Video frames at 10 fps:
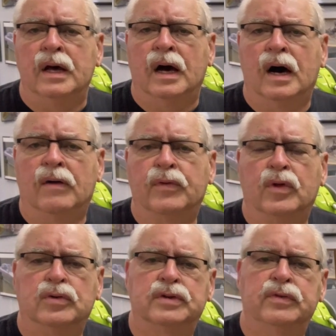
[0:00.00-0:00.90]
for
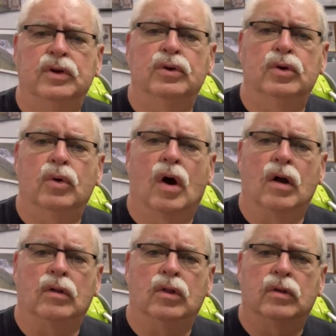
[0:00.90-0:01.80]
those of you
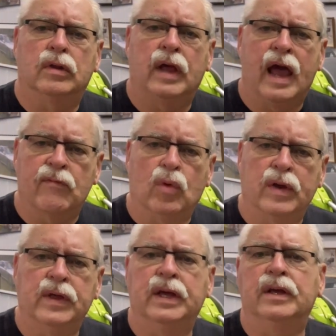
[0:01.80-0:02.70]
who have one
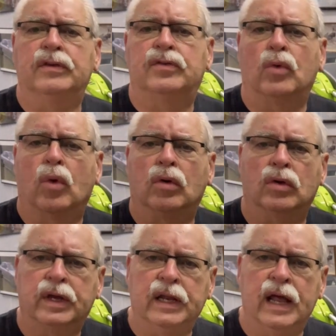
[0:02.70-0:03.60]
of these or
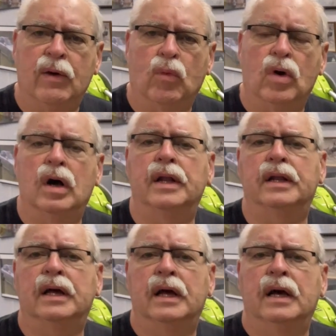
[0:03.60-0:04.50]
looking at
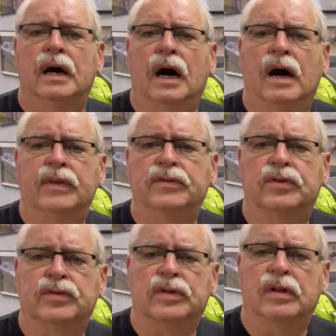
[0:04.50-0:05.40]
one, these
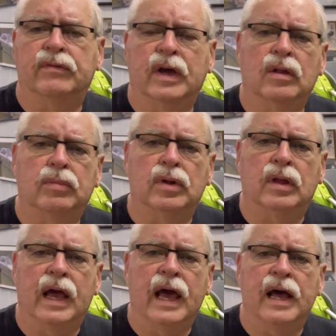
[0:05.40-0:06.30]
are still
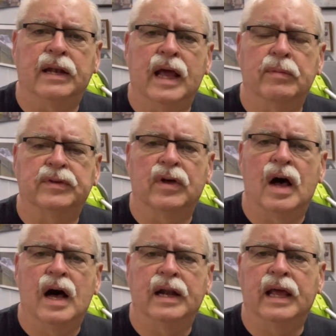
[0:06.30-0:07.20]
available at
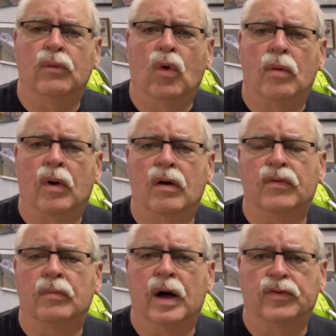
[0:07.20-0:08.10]
Amazon and Walmart
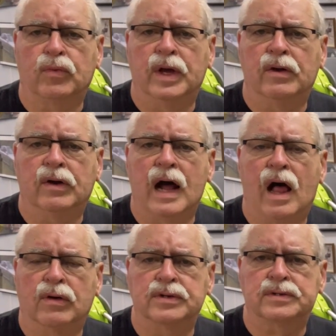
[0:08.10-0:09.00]
for about
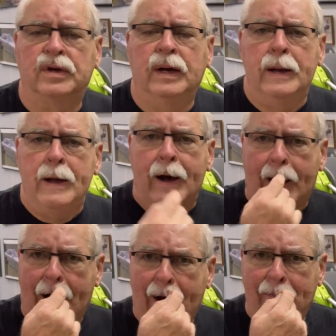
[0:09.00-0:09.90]

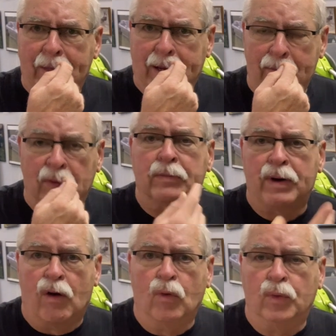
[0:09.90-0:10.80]
$300. They come with the
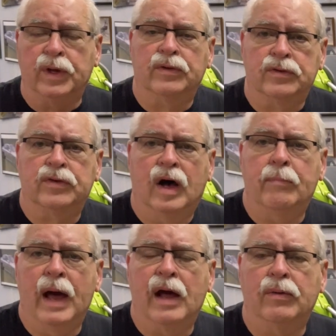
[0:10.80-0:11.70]
Power Wheels
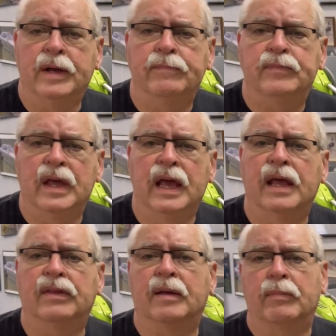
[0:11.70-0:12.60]
battery,
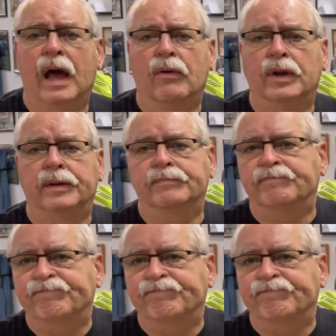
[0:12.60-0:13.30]
and that battery,